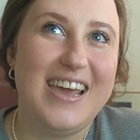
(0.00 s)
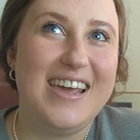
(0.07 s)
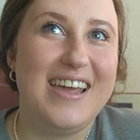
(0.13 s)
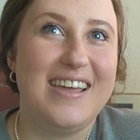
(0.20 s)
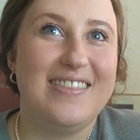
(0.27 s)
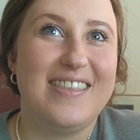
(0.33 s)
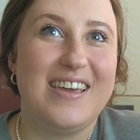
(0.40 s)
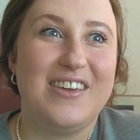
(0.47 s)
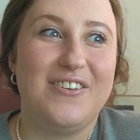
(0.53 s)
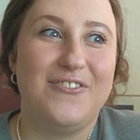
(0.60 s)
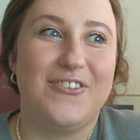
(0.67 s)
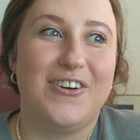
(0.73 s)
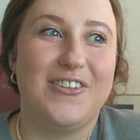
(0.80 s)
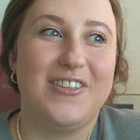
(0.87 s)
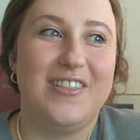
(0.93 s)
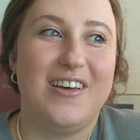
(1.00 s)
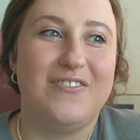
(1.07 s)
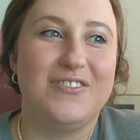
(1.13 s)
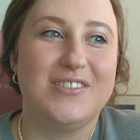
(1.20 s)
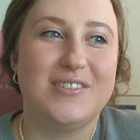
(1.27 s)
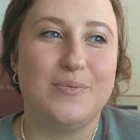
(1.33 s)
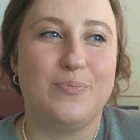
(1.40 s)
And thank you for all the love
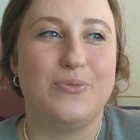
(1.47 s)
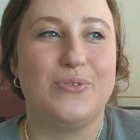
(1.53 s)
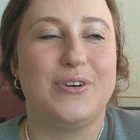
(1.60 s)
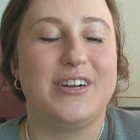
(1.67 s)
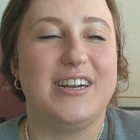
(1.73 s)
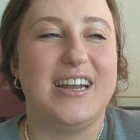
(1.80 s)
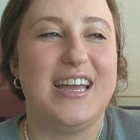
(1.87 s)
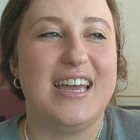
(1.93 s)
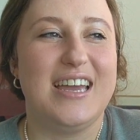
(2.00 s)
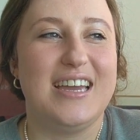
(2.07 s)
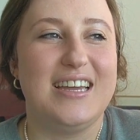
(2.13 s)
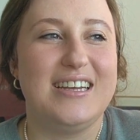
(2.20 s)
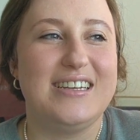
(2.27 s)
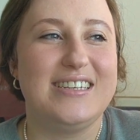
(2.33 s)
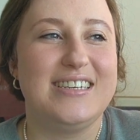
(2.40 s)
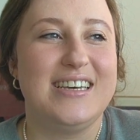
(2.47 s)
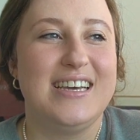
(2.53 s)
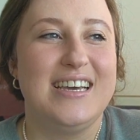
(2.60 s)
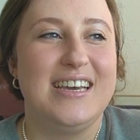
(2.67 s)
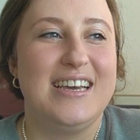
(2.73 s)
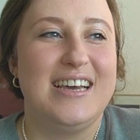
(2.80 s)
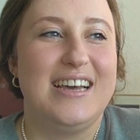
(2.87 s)
and support. And
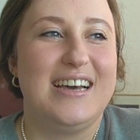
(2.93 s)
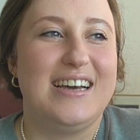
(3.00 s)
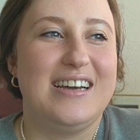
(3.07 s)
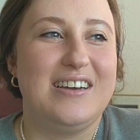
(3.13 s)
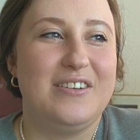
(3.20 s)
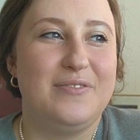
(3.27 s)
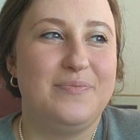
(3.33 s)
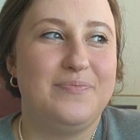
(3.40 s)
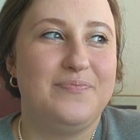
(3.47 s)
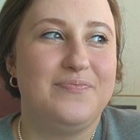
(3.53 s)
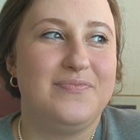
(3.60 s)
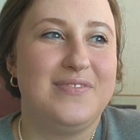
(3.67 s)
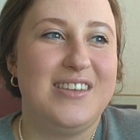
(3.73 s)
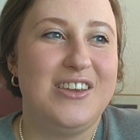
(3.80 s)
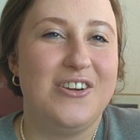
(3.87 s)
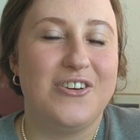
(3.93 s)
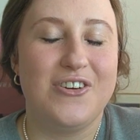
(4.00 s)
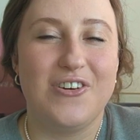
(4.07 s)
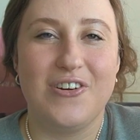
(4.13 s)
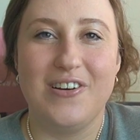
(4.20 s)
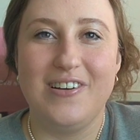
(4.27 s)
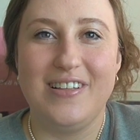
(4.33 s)
um, your
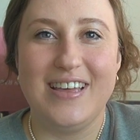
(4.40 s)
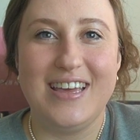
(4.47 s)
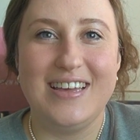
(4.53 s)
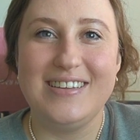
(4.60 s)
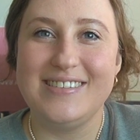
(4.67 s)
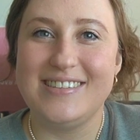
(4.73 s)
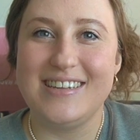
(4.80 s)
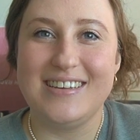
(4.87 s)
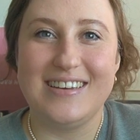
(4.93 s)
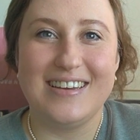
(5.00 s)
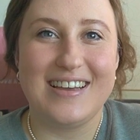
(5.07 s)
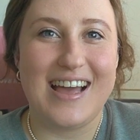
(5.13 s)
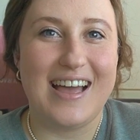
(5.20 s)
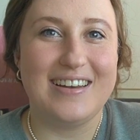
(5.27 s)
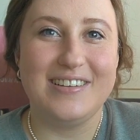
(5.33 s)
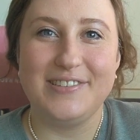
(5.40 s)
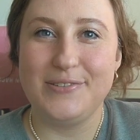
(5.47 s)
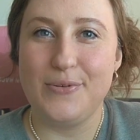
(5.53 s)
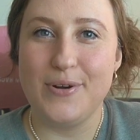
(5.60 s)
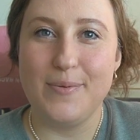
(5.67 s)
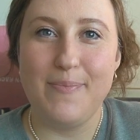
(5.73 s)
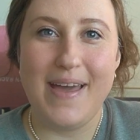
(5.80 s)
girl is kind of
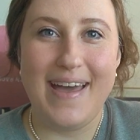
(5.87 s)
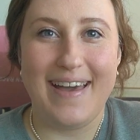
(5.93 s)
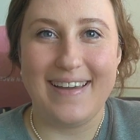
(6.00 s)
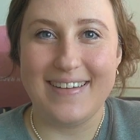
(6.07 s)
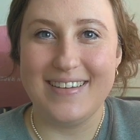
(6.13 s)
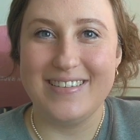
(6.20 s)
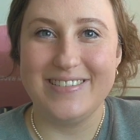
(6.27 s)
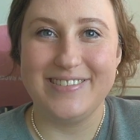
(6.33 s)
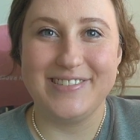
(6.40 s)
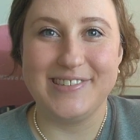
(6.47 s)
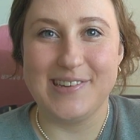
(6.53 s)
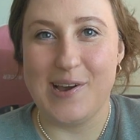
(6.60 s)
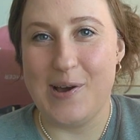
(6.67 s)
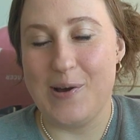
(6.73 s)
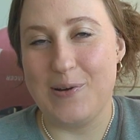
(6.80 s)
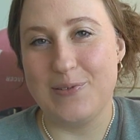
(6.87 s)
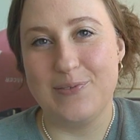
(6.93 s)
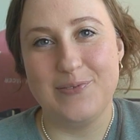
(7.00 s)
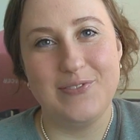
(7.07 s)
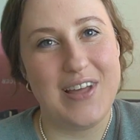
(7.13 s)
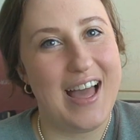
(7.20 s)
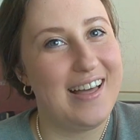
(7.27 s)
sort of back. So
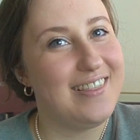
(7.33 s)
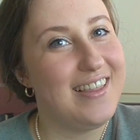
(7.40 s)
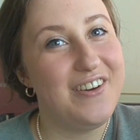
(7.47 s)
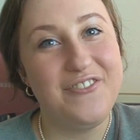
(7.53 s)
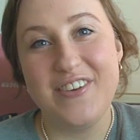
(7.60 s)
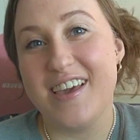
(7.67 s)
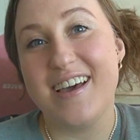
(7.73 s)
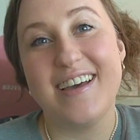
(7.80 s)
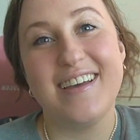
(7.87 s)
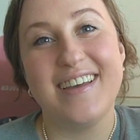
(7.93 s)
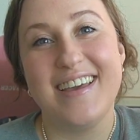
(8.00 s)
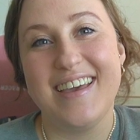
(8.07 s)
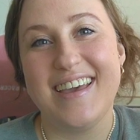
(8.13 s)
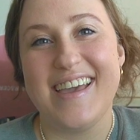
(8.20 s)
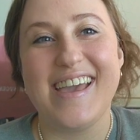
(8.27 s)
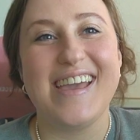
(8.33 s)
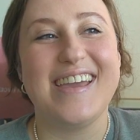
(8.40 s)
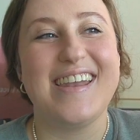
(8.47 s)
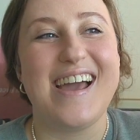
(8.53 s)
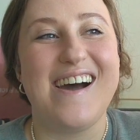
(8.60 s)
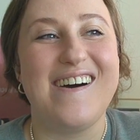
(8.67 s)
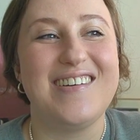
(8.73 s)
I love you,
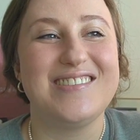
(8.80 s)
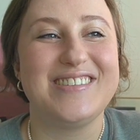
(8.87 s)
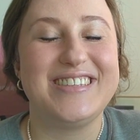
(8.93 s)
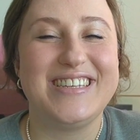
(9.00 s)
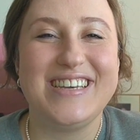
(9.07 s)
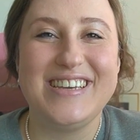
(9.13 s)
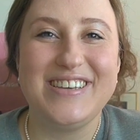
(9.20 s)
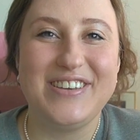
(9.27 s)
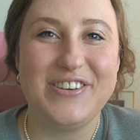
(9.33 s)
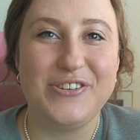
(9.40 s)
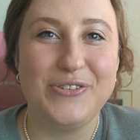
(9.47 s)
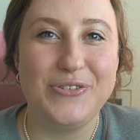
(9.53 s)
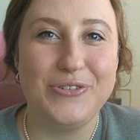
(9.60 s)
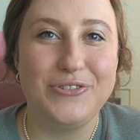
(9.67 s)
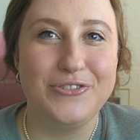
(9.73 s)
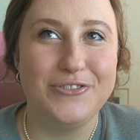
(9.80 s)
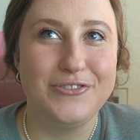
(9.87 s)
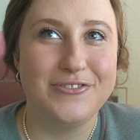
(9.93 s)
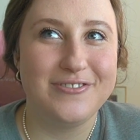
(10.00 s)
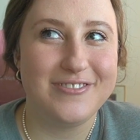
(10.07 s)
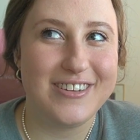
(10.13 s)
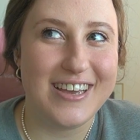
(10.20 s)
and I'll see
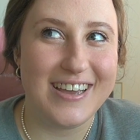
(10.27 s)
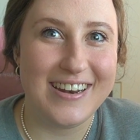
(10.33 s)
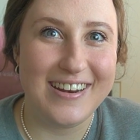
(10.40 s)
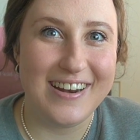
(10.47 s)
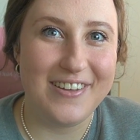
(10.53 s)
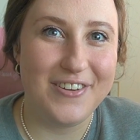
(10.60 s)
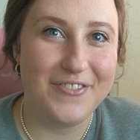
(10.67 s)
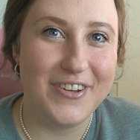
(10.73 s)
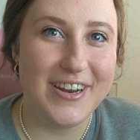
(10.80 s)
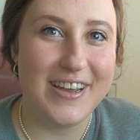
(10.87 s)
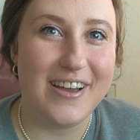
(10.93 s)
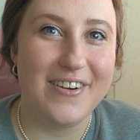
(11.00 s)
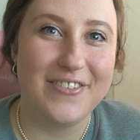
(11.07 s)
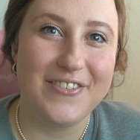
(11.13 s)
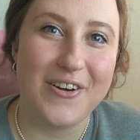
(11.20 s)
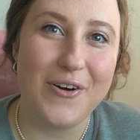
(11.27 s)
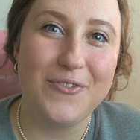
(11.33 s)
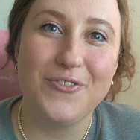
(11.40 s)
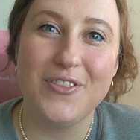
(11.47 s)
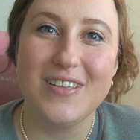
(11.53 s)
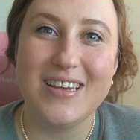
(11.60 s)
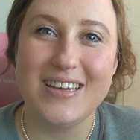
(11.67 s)
you in another video.
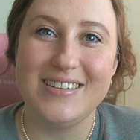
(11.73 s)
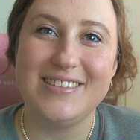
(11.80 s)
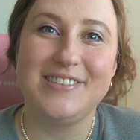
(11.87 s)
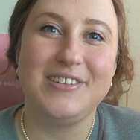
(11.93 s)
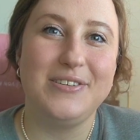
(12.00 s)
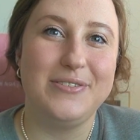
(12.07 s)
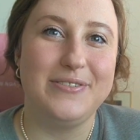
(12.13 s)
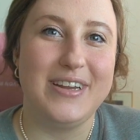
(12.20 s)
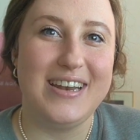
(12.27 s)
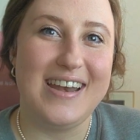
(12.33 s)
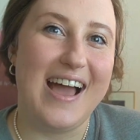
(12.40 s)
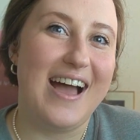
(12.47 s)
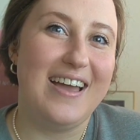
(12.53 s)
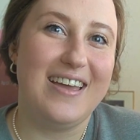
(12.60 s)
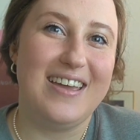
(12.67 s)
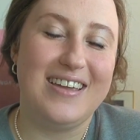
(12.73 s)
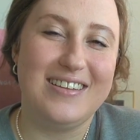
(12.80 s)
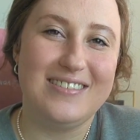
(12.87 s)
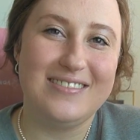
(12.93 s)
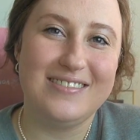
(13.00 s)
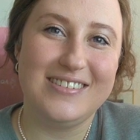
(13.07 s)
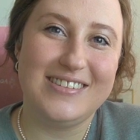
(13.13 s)
Hopefully it's soon and not
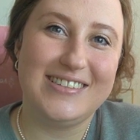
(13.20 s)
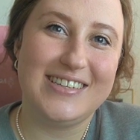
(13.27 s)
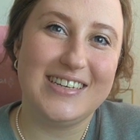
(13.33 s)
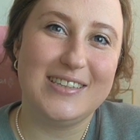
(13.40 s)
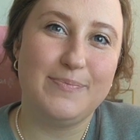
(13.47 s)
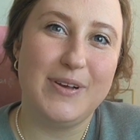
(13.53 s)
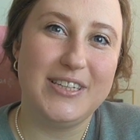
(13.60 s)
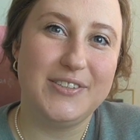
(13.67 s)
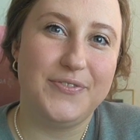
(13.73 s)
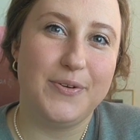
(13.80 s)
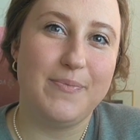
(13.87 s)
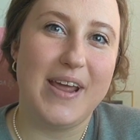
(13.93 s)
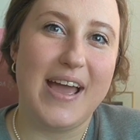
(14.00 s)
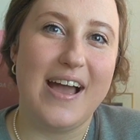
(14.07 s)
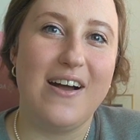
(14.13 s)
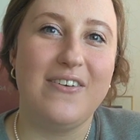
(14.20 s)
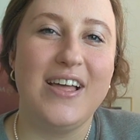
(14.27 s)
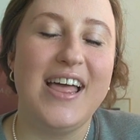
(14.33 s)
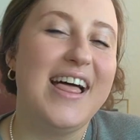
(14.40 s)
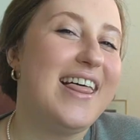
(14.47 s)
in six months from now.